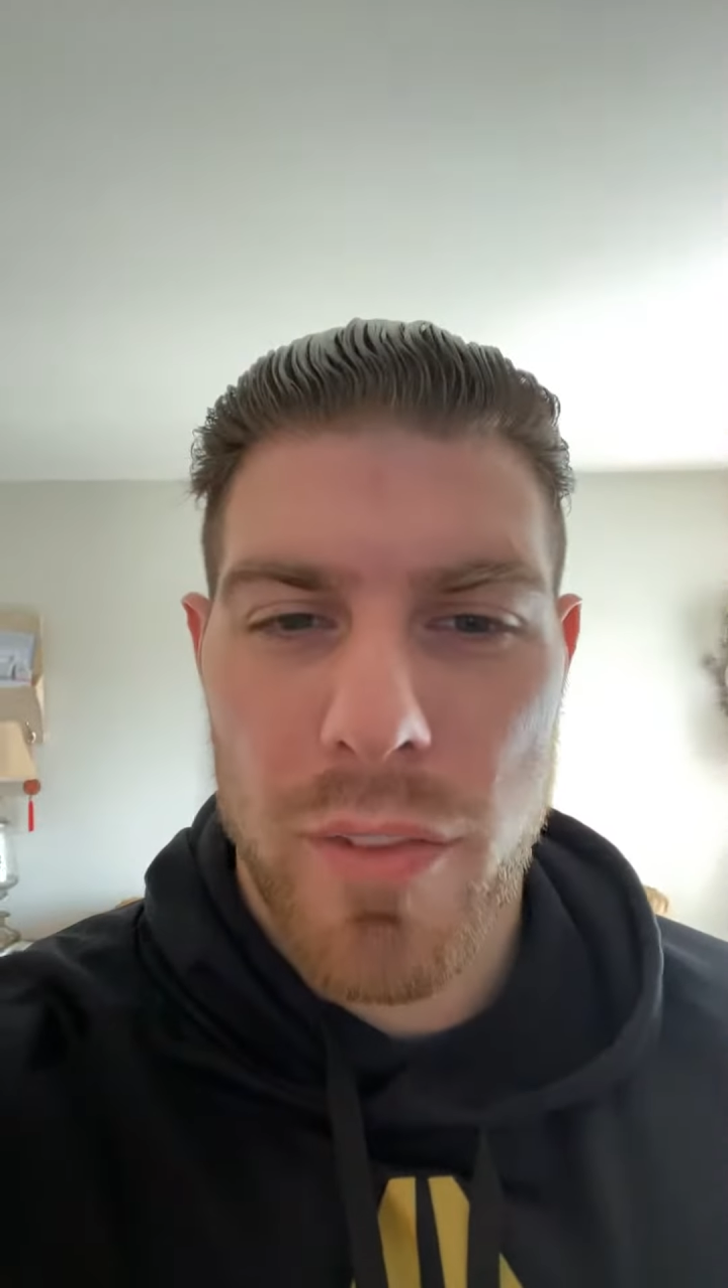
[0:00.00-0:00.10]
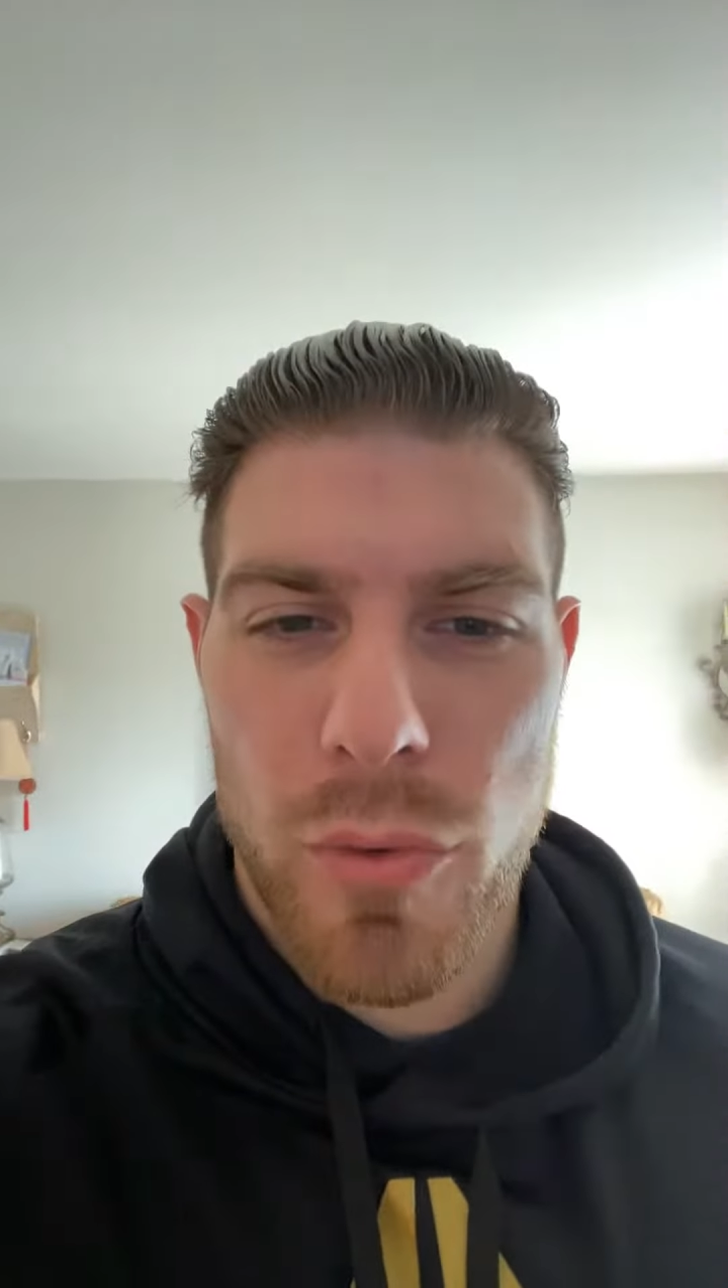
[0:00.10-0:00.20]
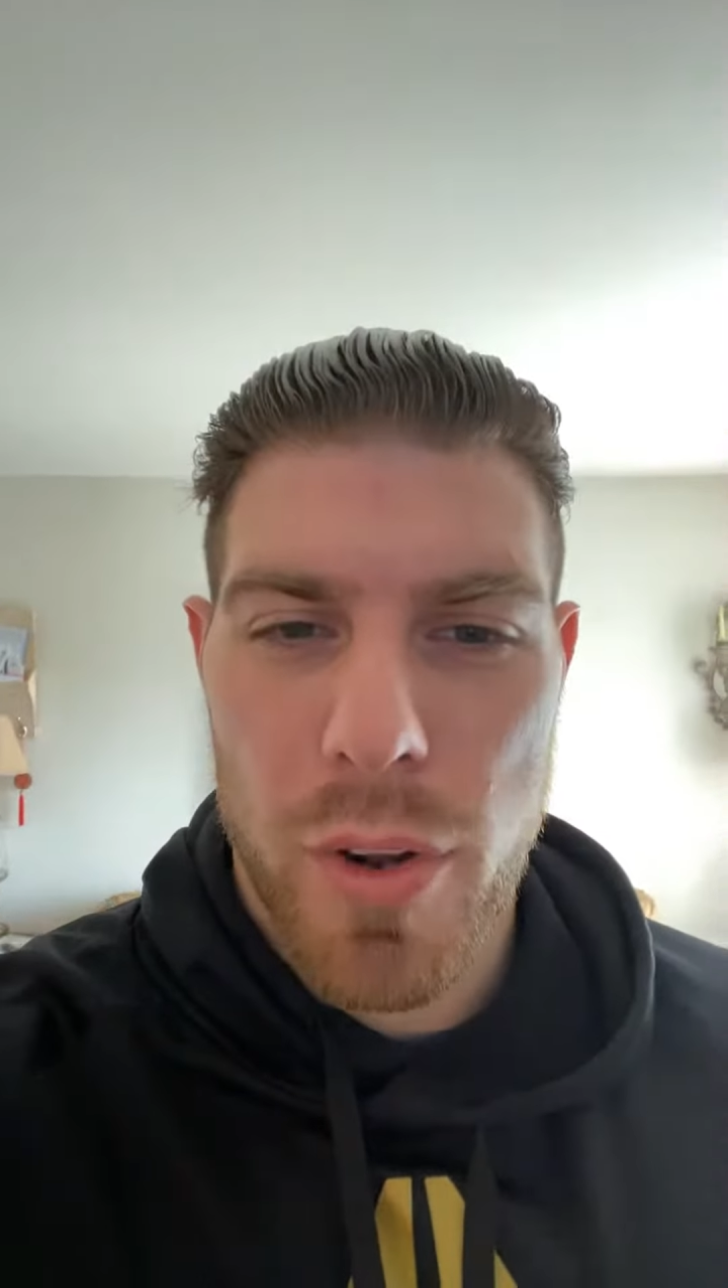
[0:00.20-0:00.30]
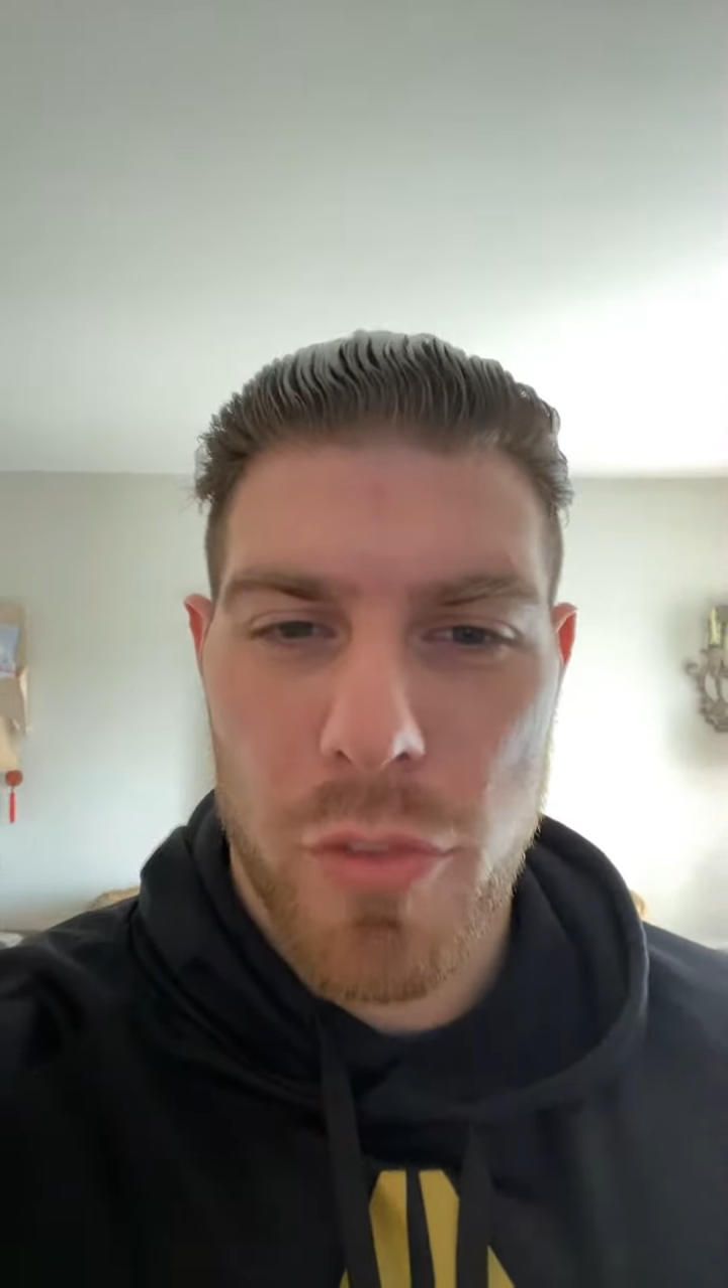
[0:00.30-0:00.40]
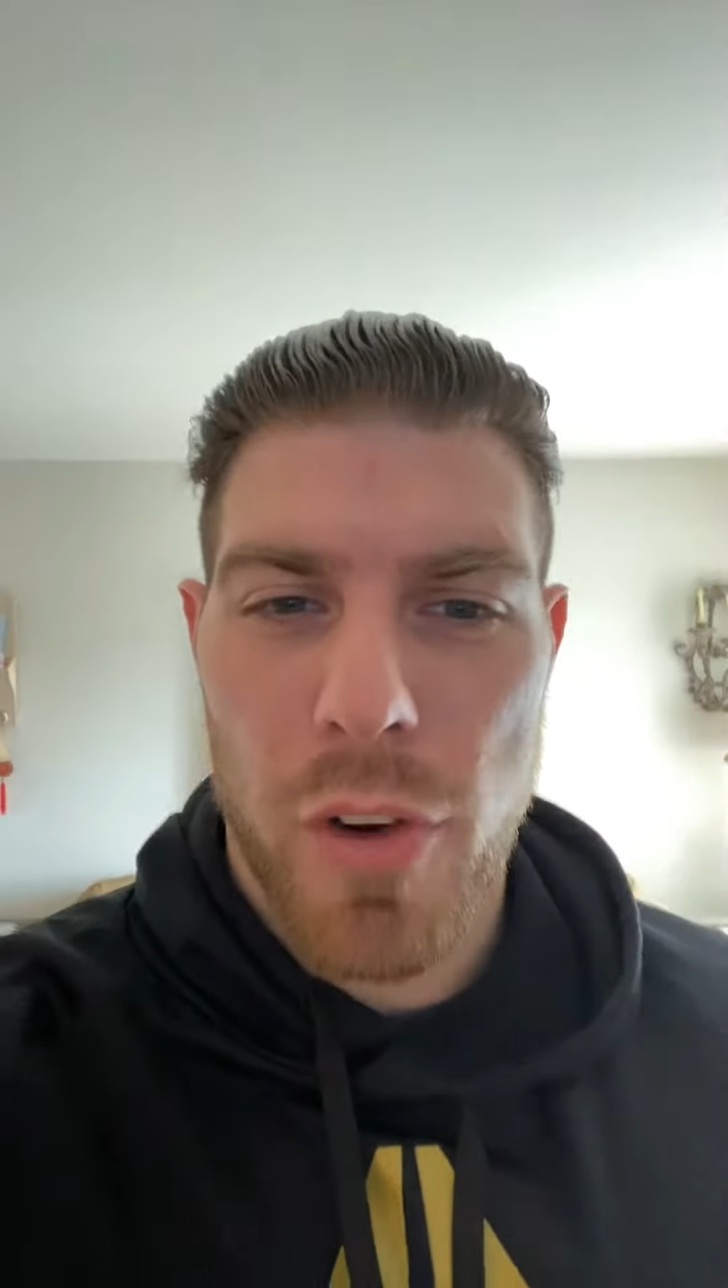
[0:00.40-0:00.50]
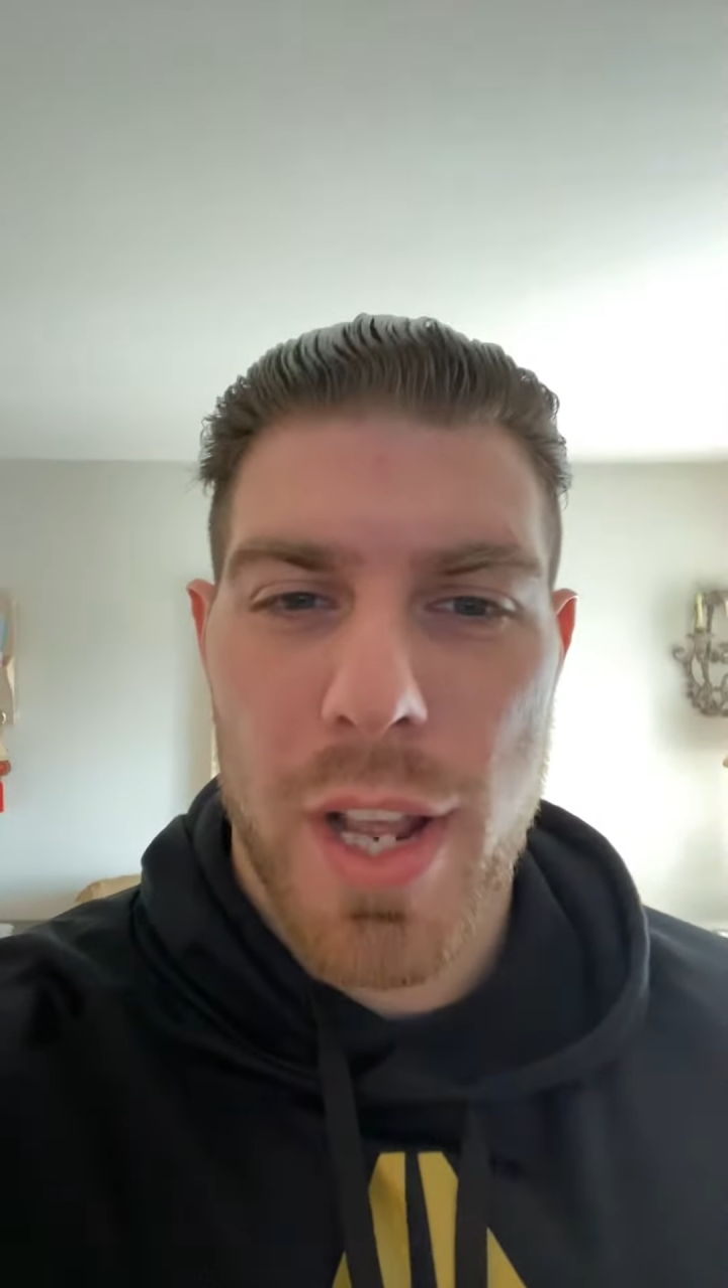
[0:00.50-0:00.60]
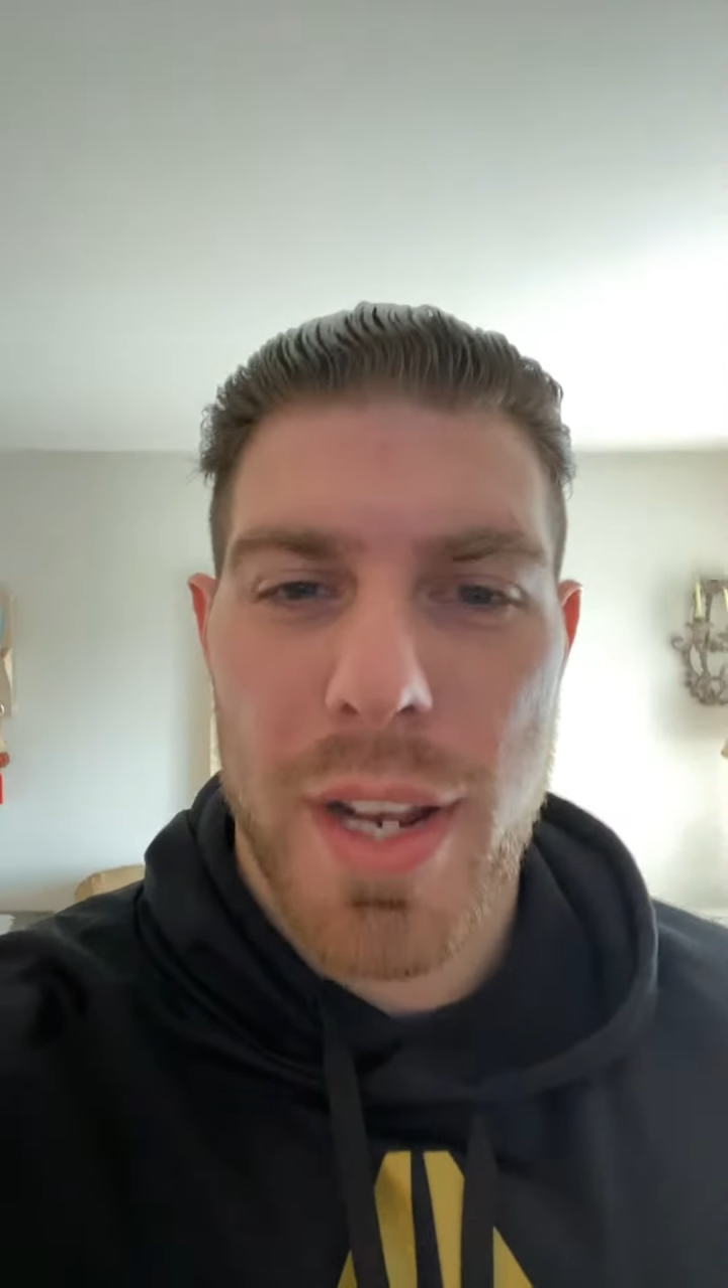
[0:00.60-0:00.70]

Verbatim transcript: fourth grade.